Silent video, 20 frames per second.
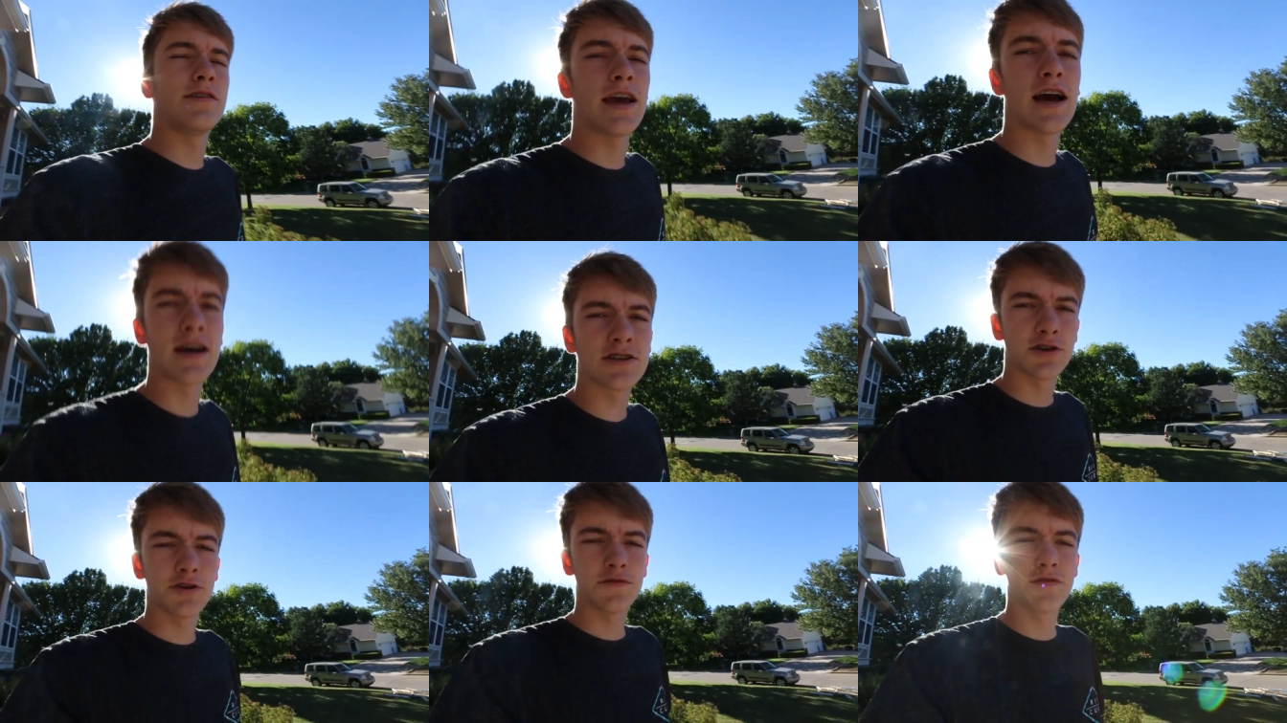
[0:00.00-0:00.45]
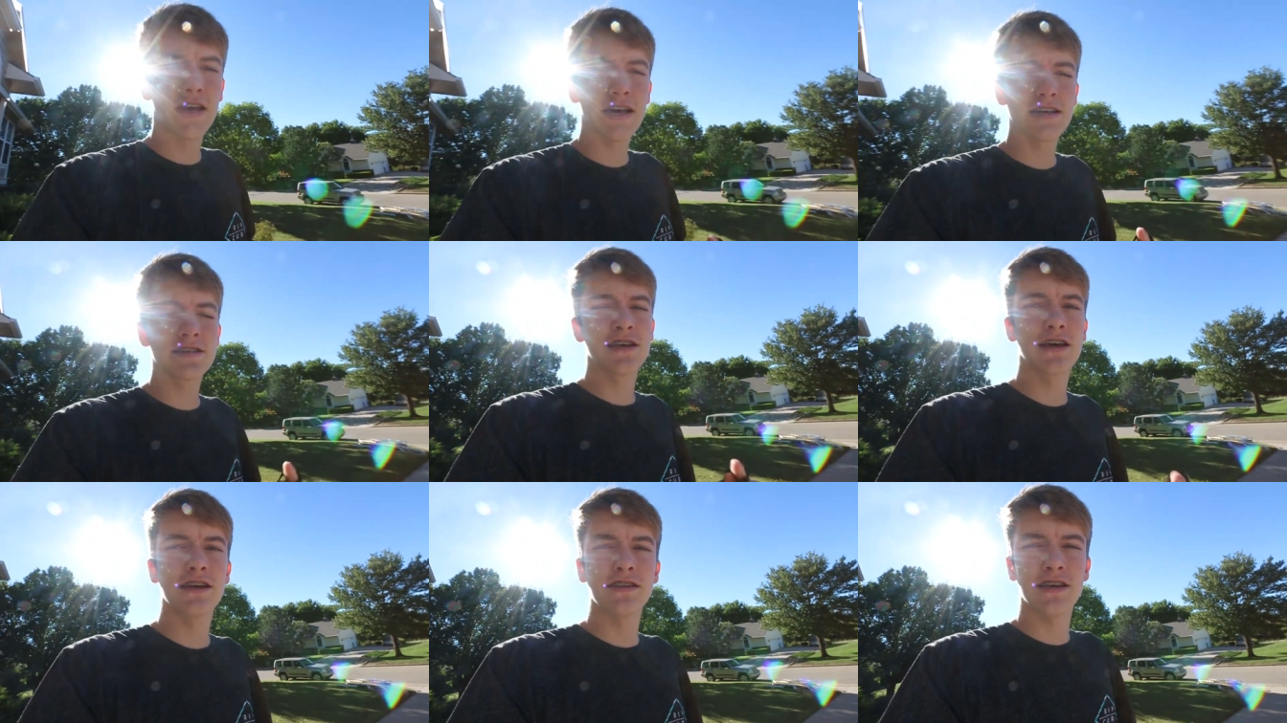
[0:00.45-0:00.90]
Yeah, so if you
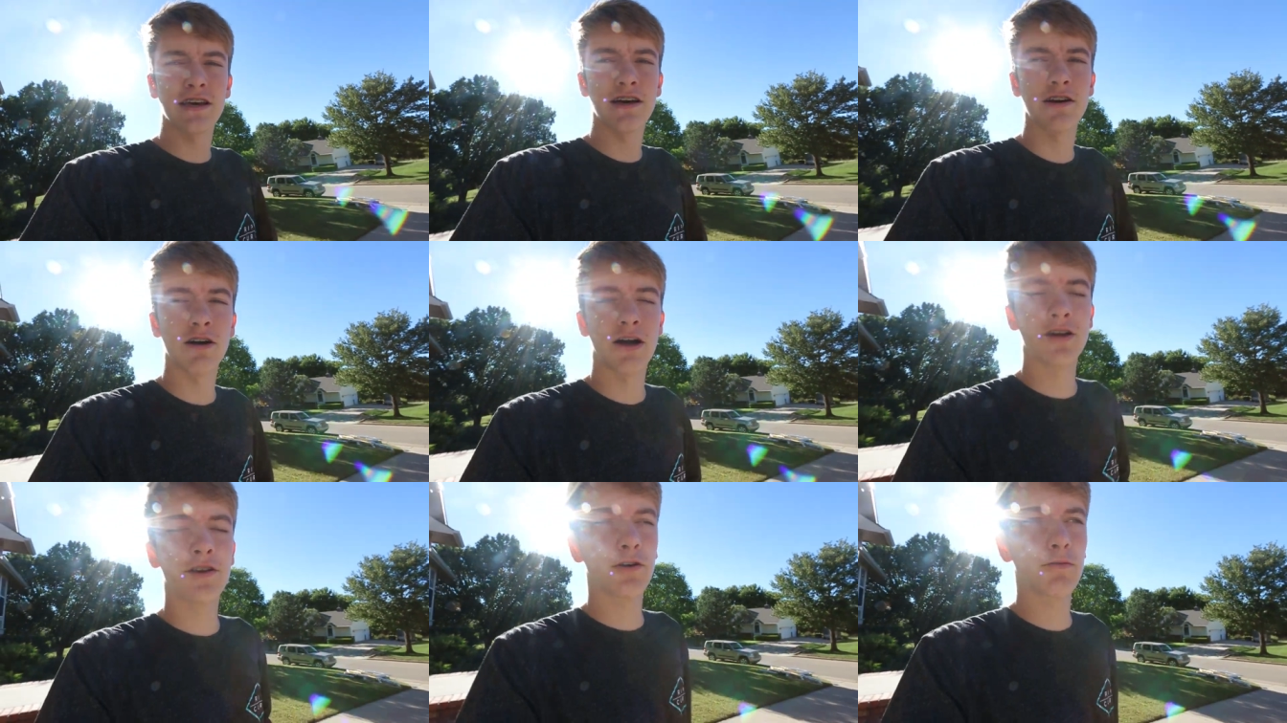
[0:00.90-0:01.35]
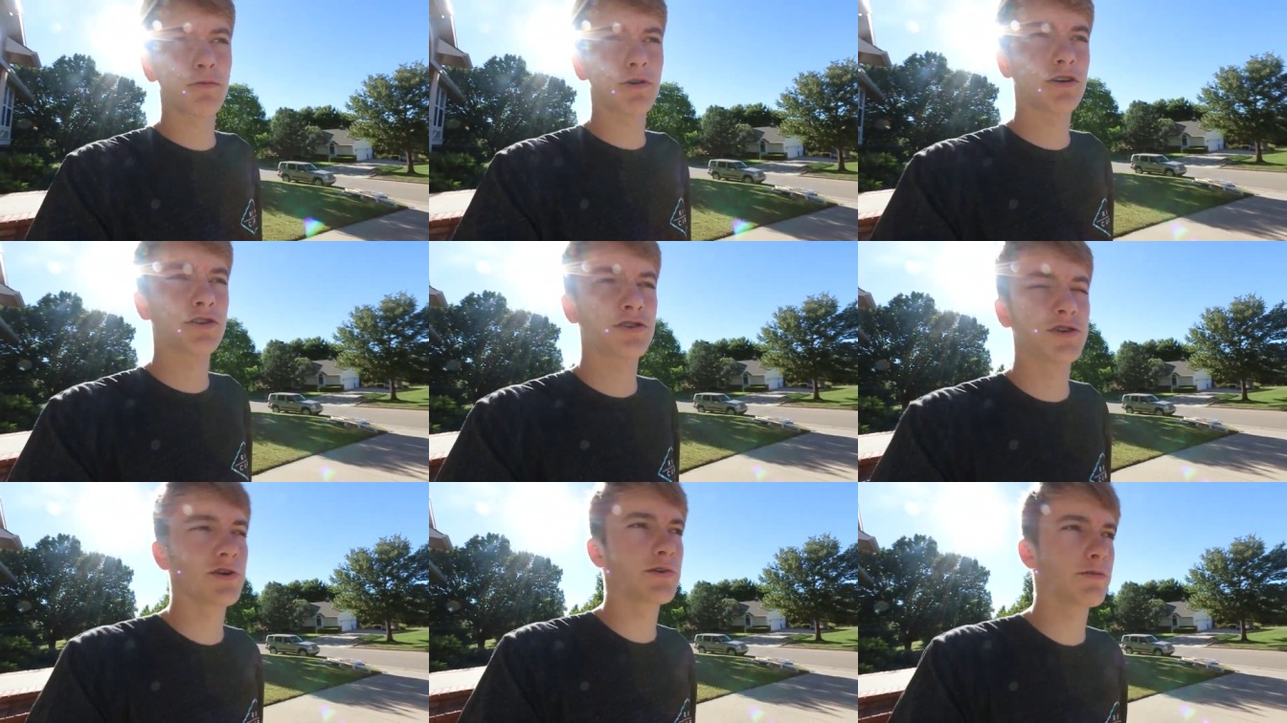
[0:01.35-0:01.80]
guys can't tell, I don't
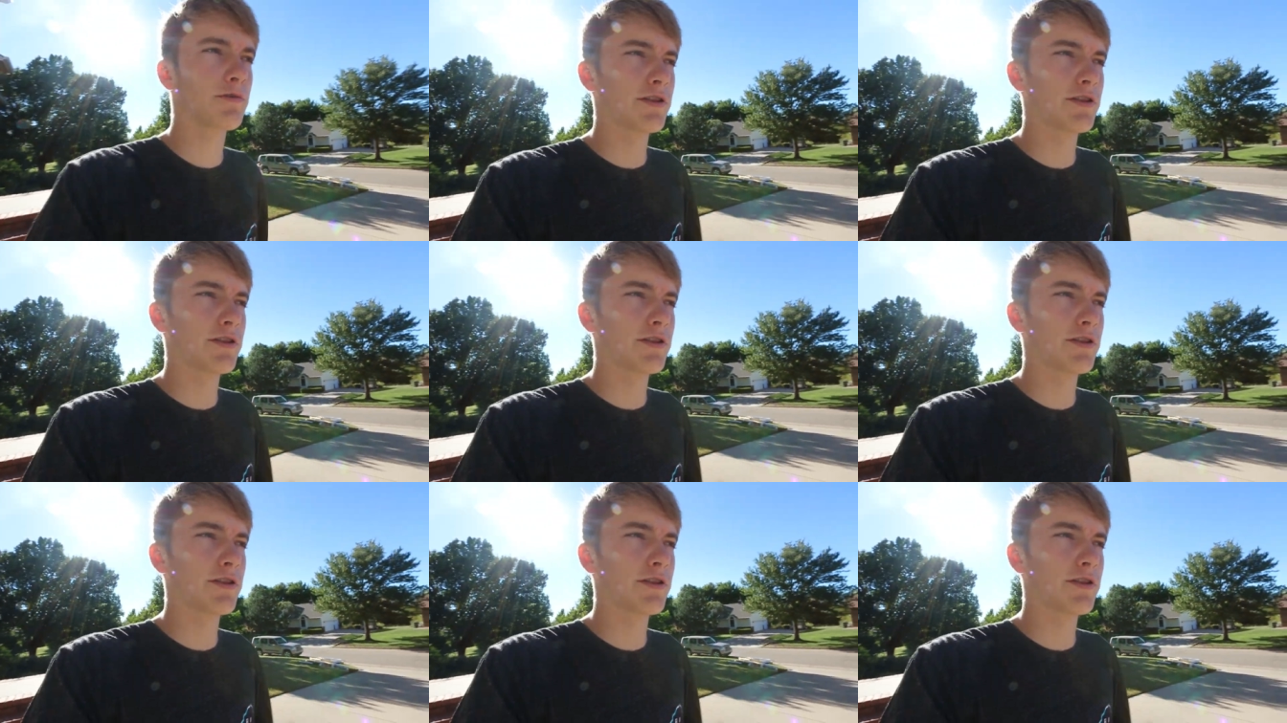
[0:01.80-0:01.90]
wear a shirt